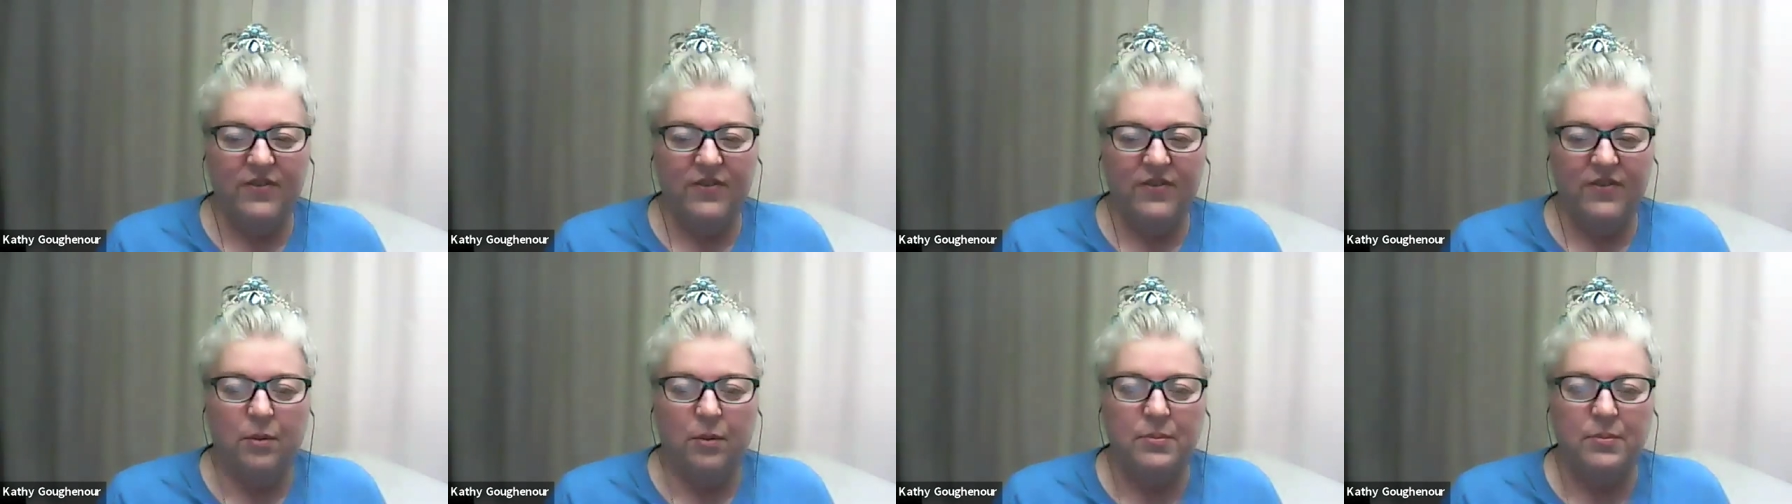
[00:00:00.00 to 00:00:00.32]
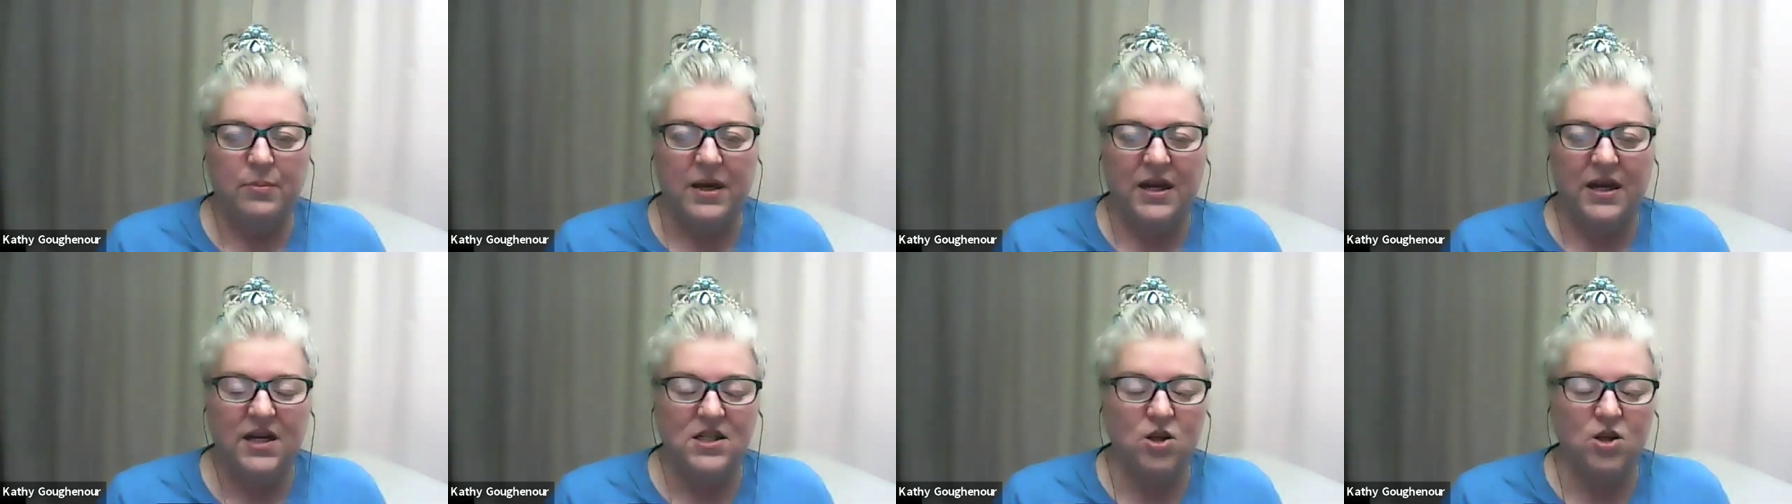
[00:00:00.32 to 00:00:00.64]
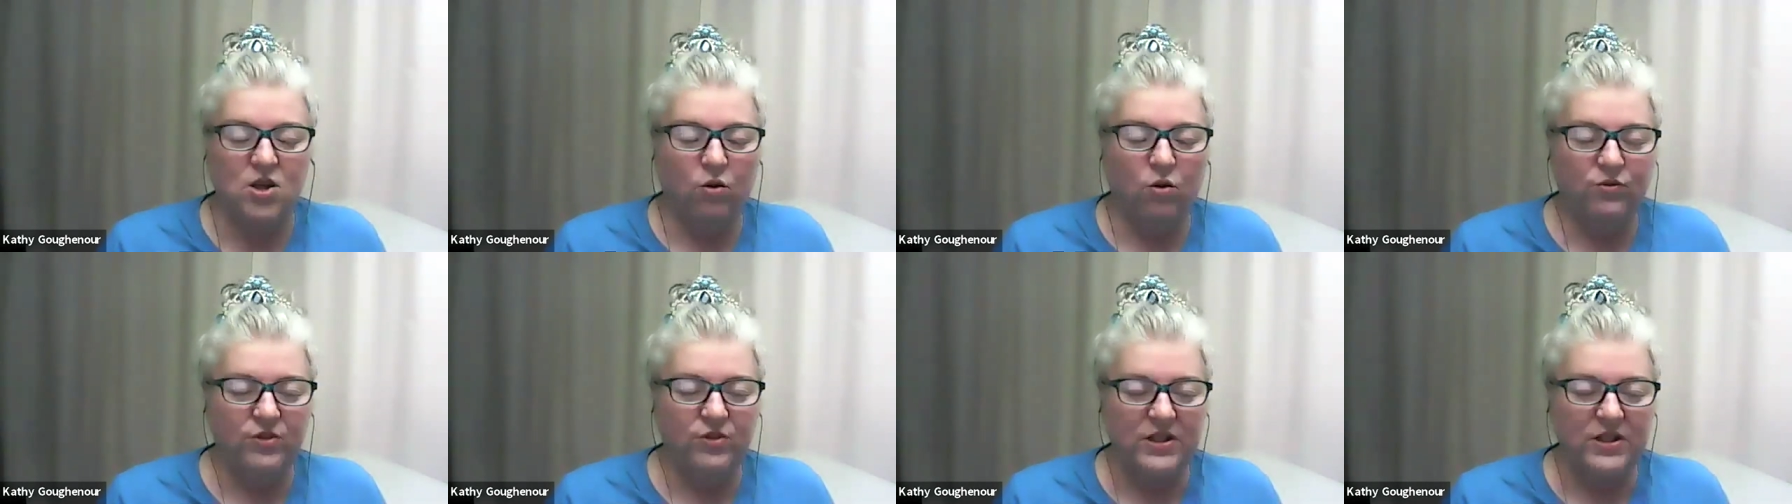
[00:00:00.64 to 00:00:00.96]
that because
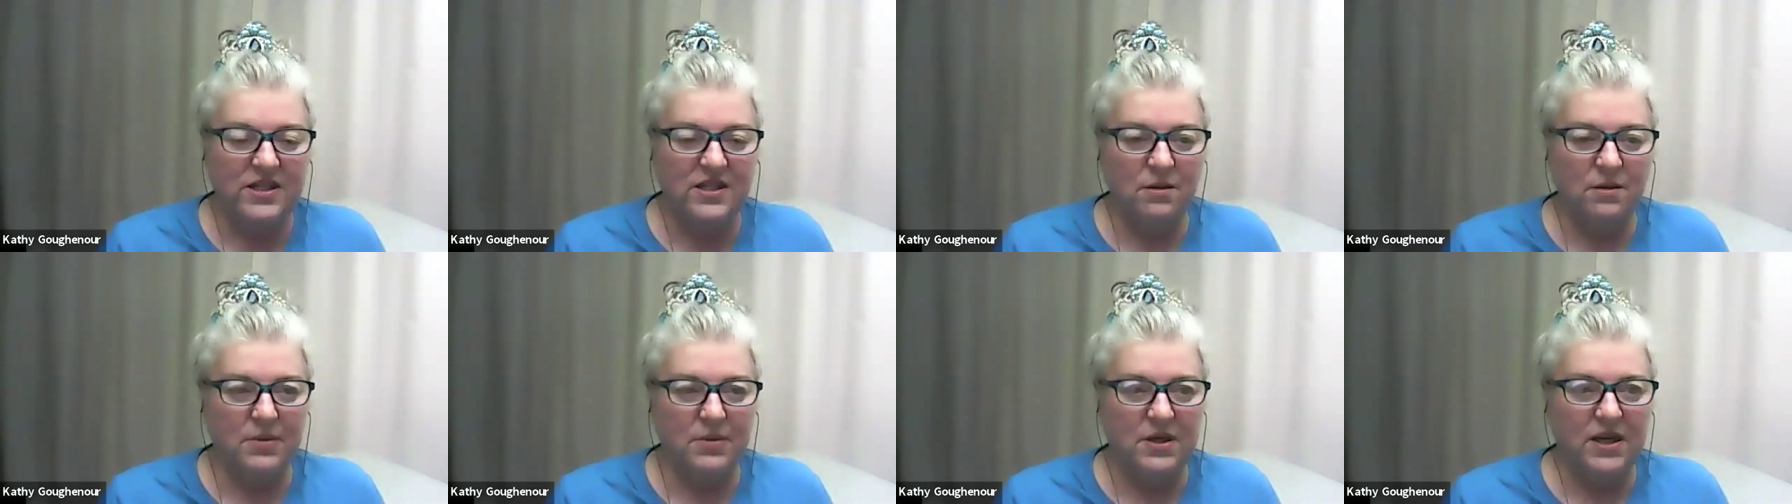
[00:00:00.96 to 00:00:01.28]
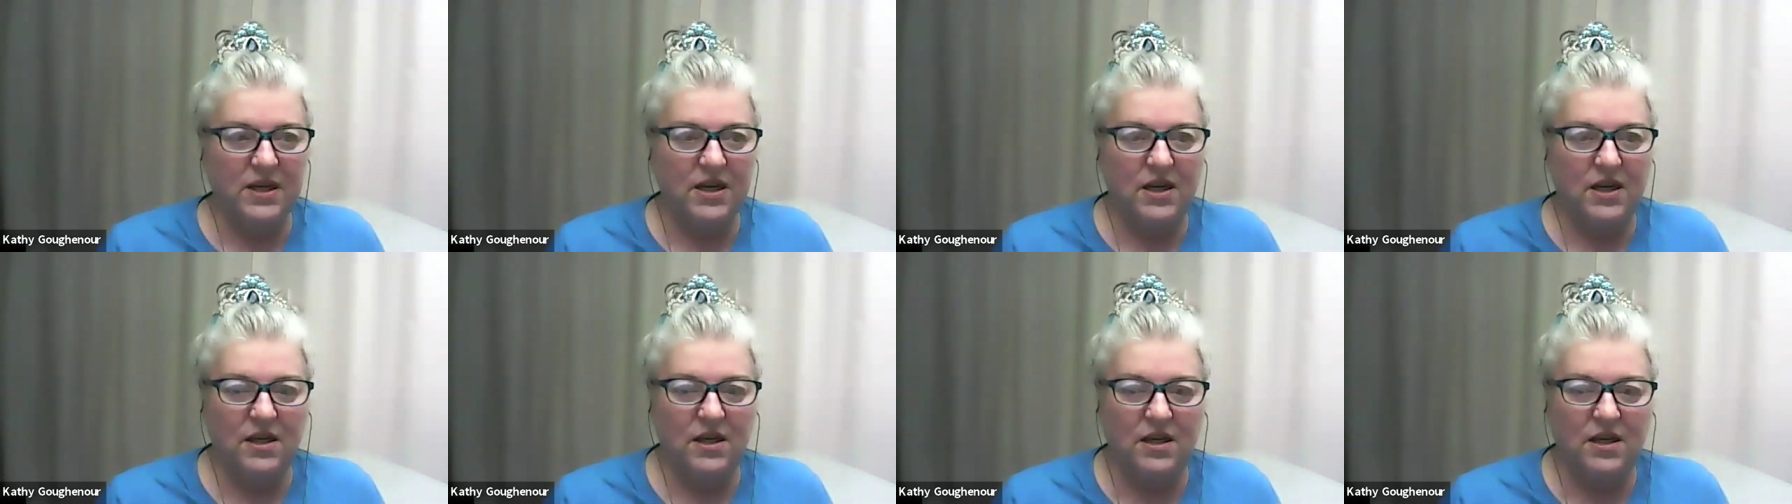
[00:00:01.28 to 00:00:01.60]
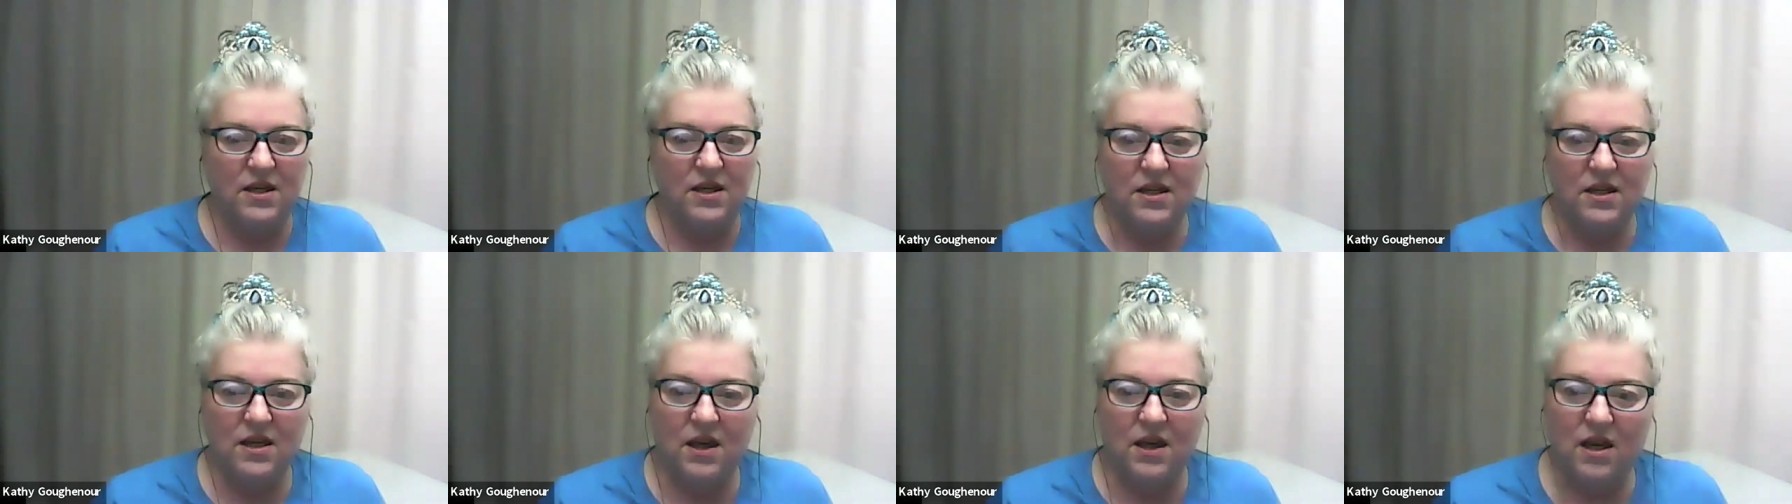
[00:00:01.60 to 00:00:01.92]
hopefully
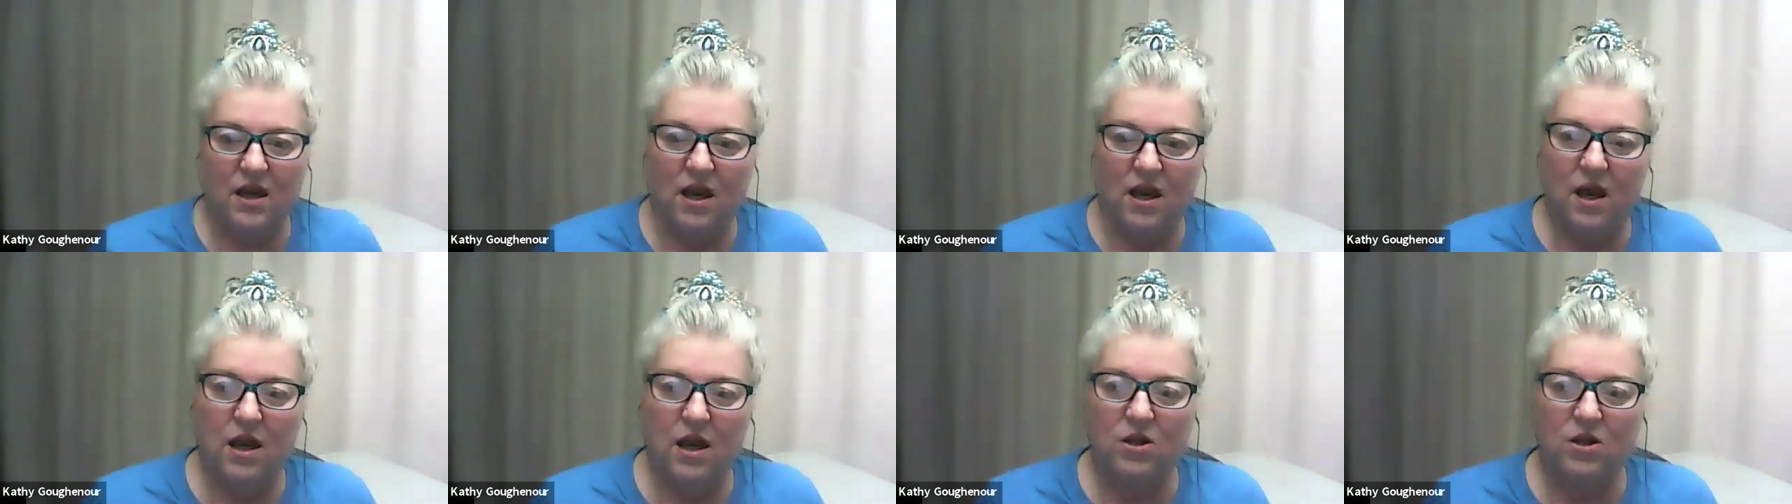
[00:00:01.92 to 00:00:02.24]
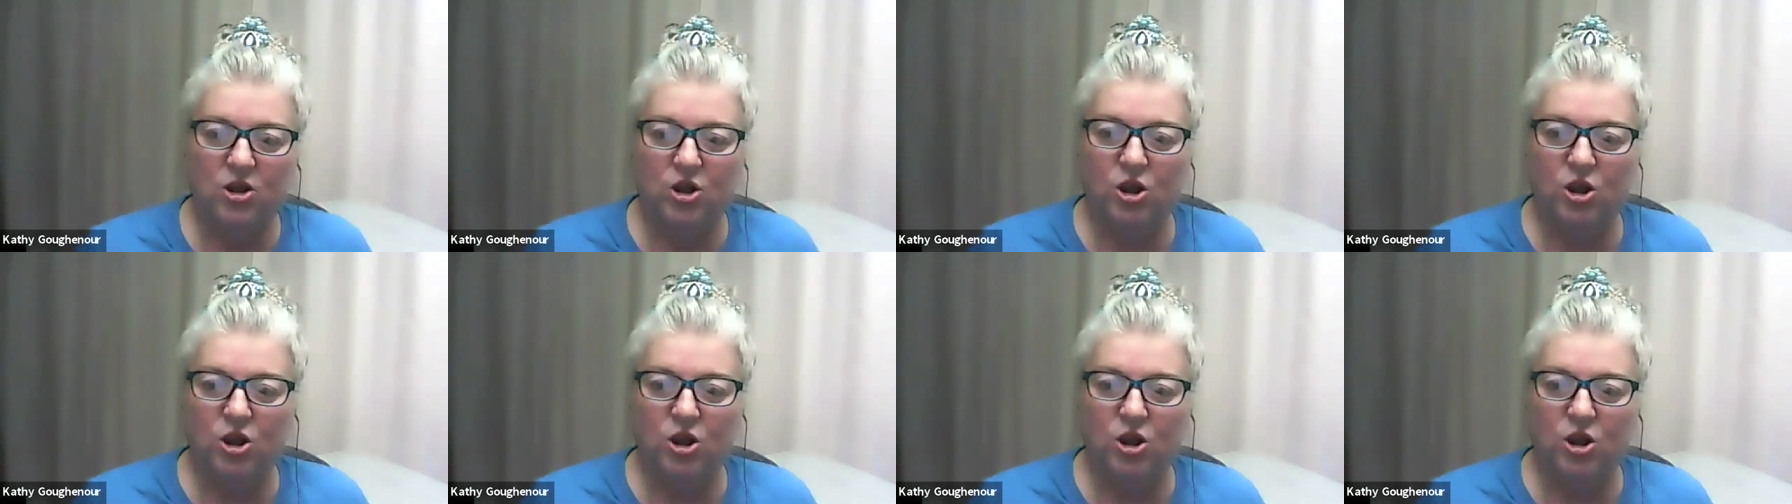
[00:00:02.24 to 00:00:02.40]
somebody uh,